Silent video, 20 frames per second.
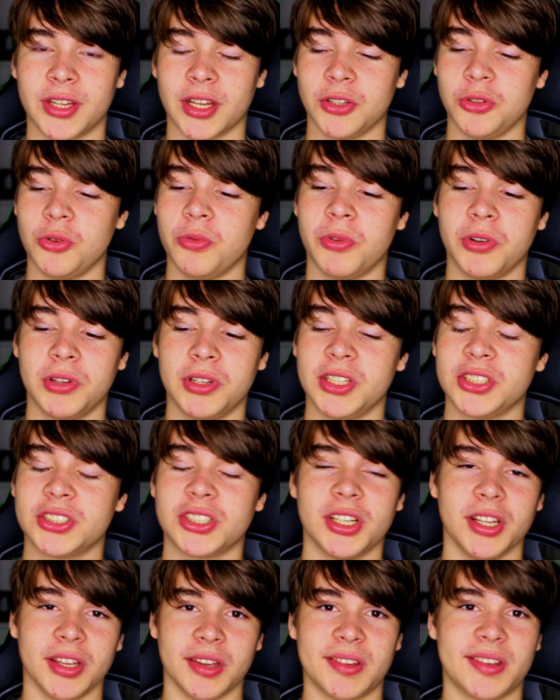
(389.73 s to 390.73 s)
that you will
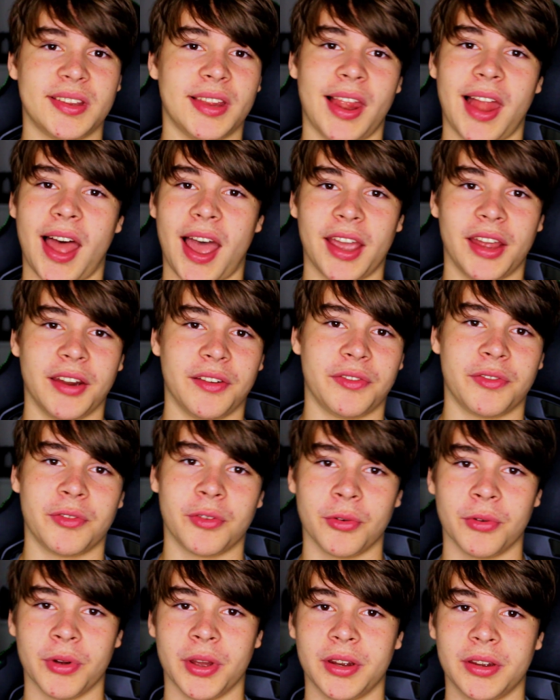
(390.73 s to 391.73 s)
literally slide
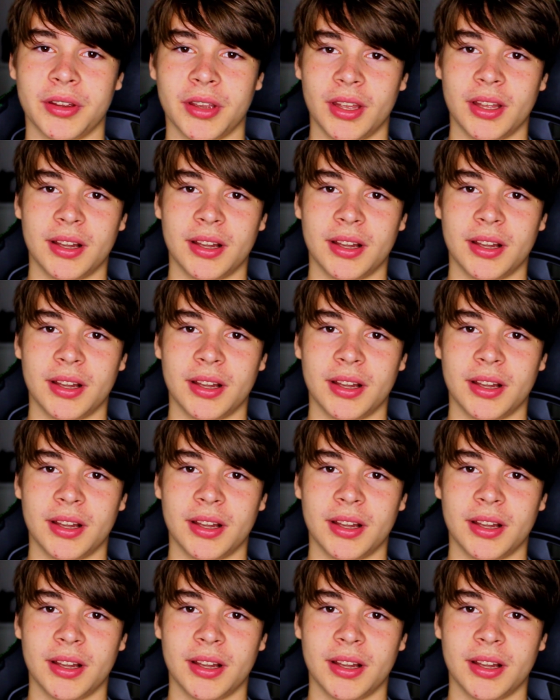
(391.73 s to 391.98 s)
through it.